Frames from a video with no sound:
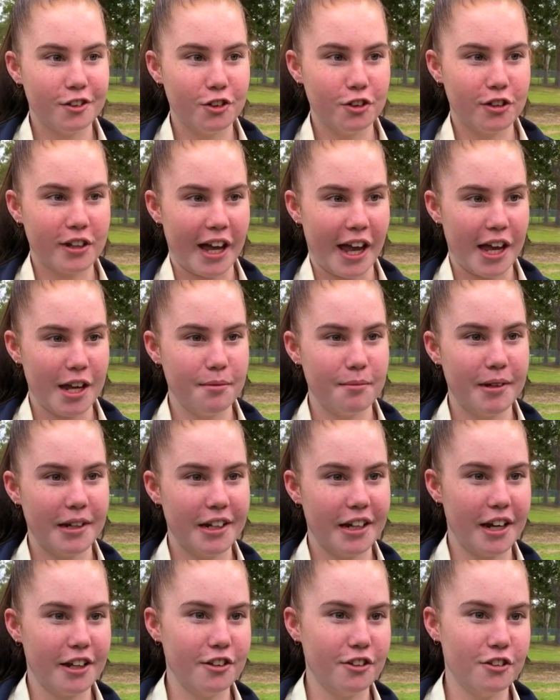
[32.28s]
You came
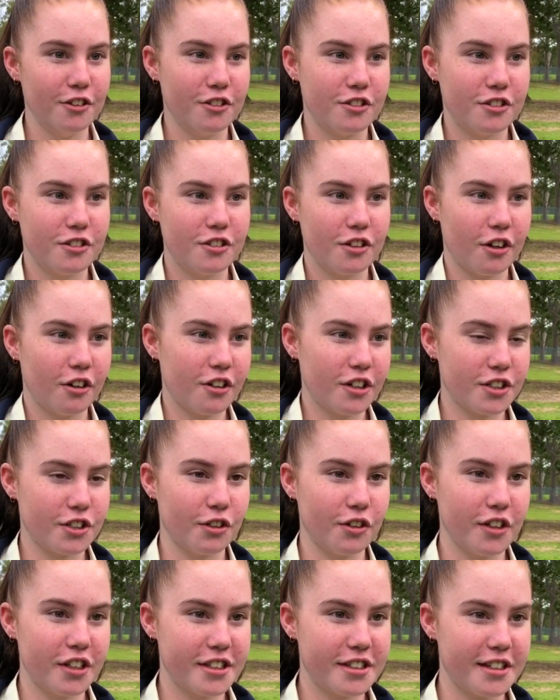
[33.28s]
in and you taught us
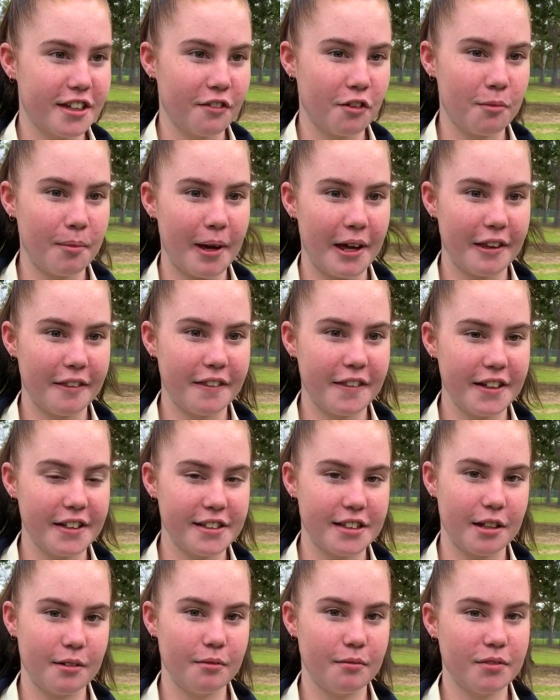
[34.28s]
all this stuff about things
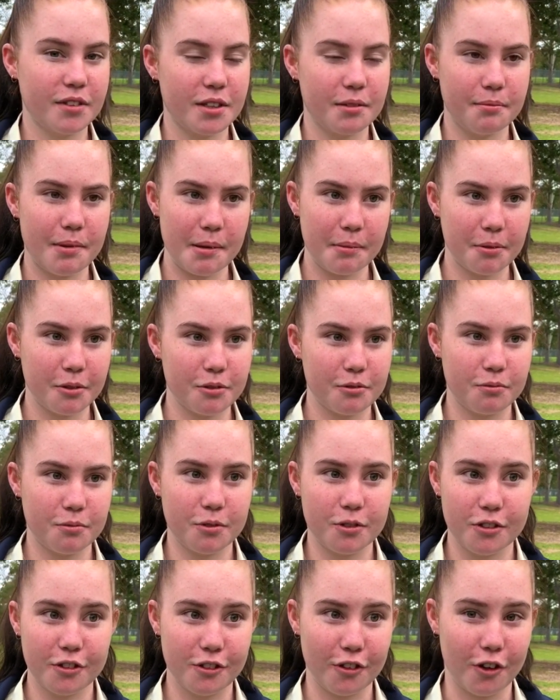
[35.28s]
that some people wouldn't